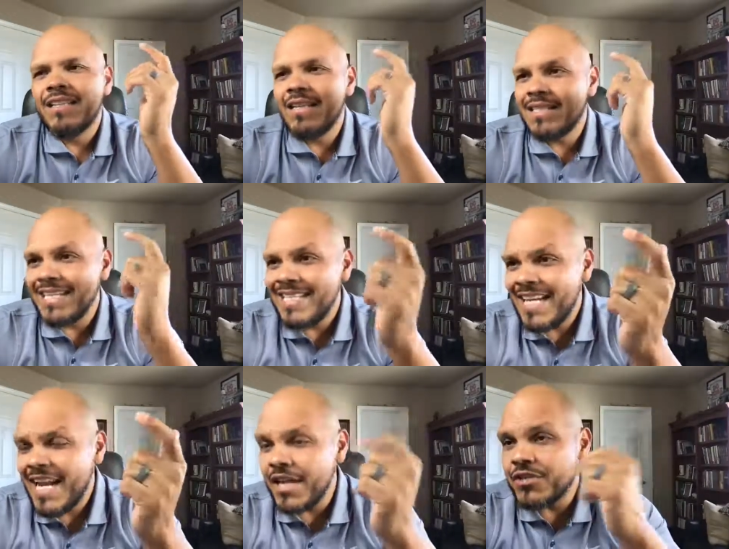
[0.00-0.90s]
Is a
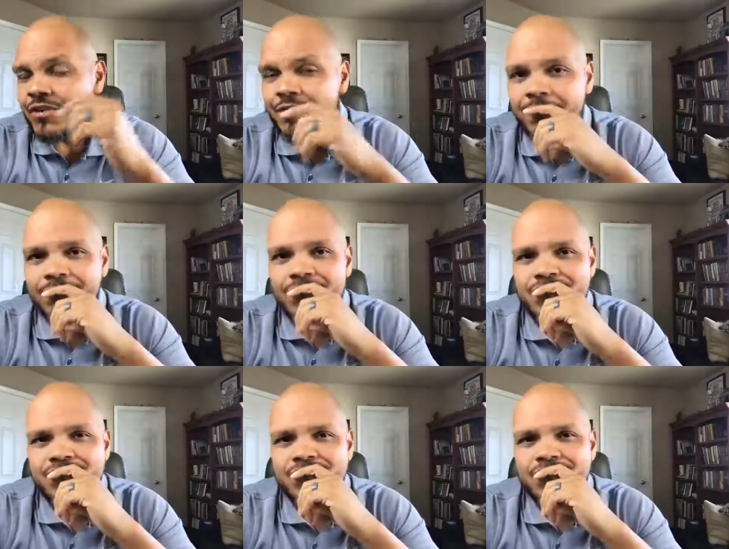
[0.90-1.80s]
teenager
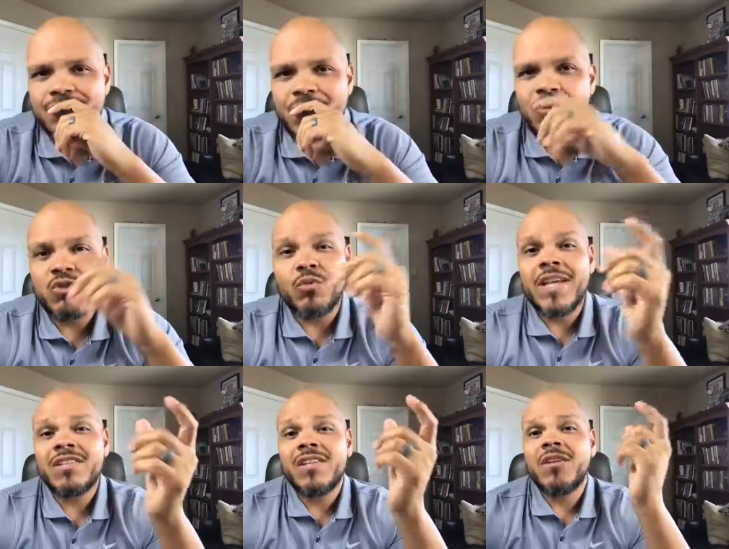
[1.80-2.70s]
who's
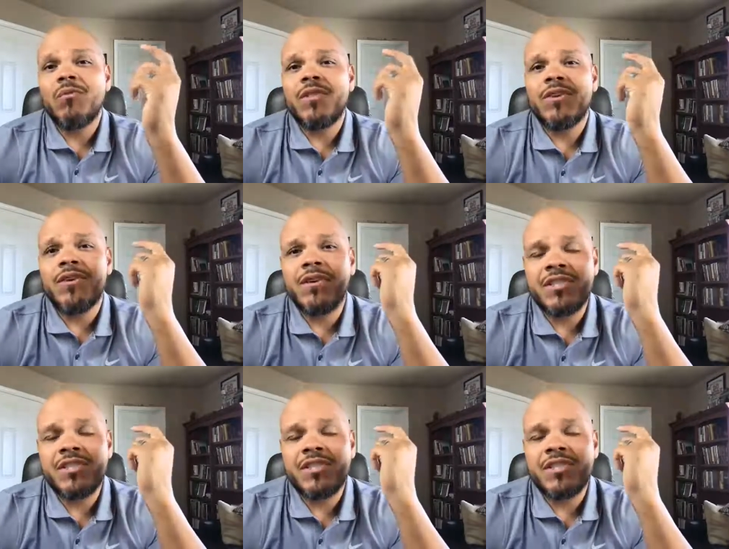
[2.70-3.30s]
wrestling with their